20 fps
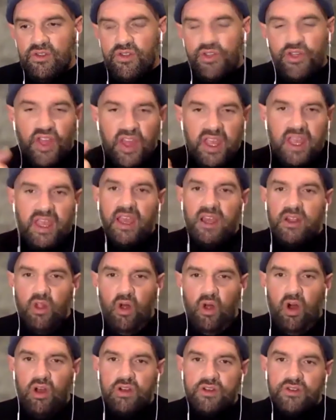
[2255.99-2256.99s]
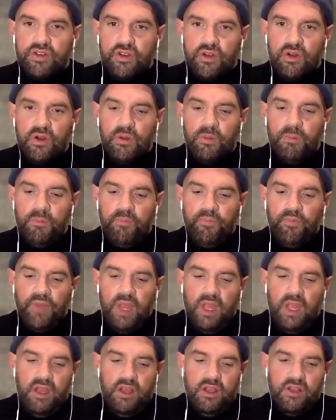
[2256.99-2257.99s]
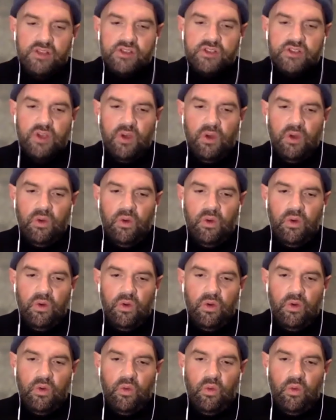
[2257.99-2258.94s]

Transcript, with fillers: thinking long term so